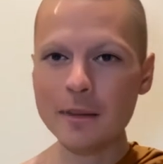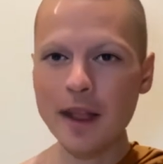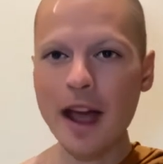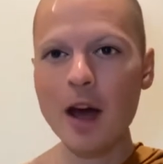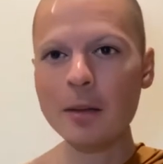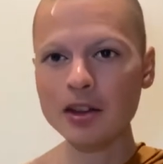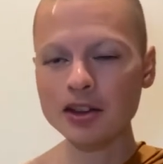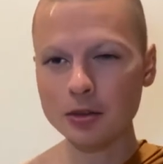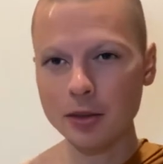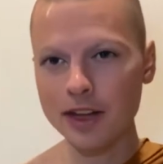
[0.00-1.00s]
how much
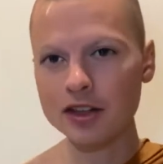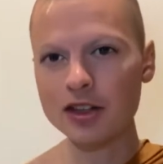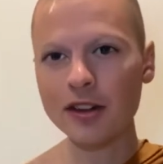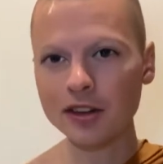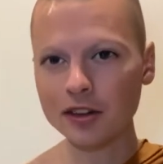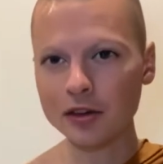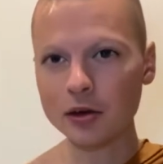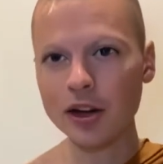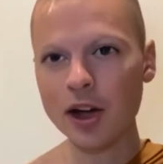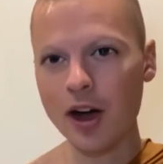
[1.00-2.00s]
do we adjust
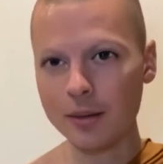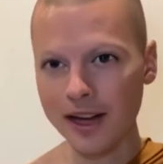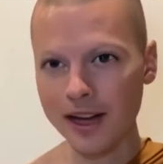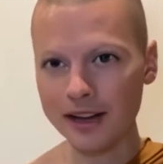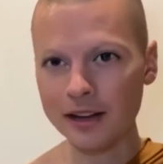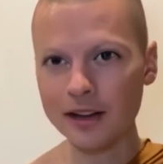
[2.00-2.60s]
to accommodate